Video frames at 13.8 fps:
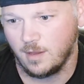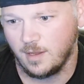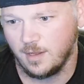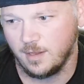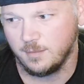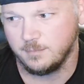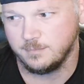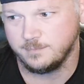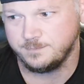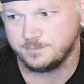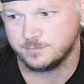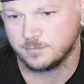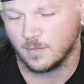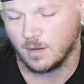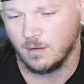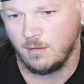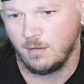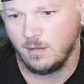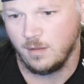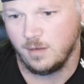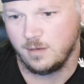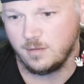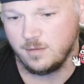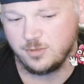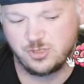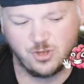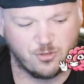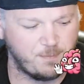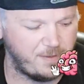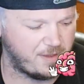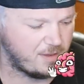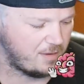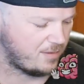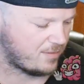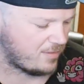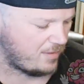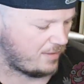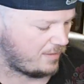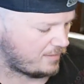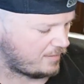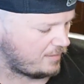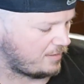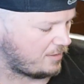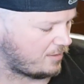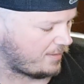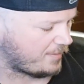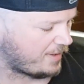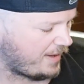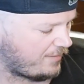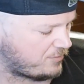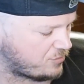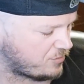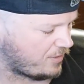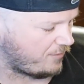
Um, just because I'm gonna have to.